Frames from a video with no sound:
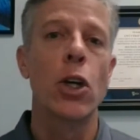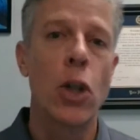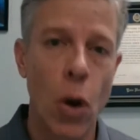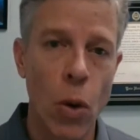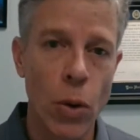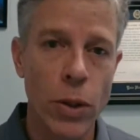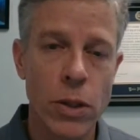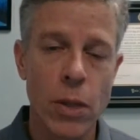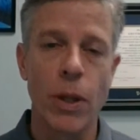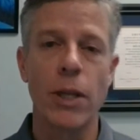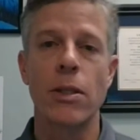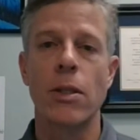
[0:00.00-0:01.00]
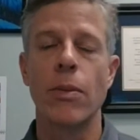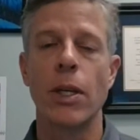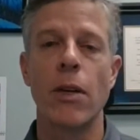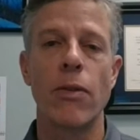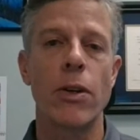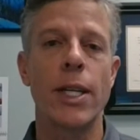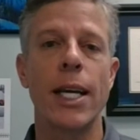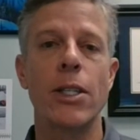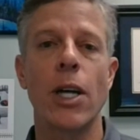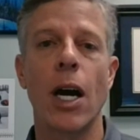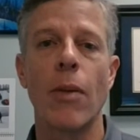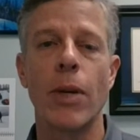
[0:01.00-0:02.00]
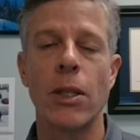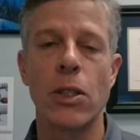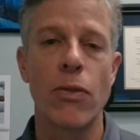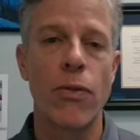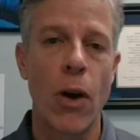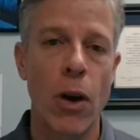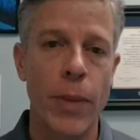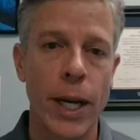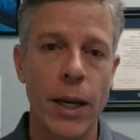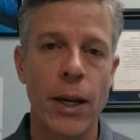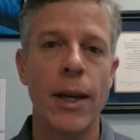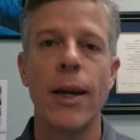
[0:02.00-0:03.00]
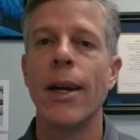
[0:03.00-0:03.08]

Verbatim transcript: gold is the place to be. If your day job is farming,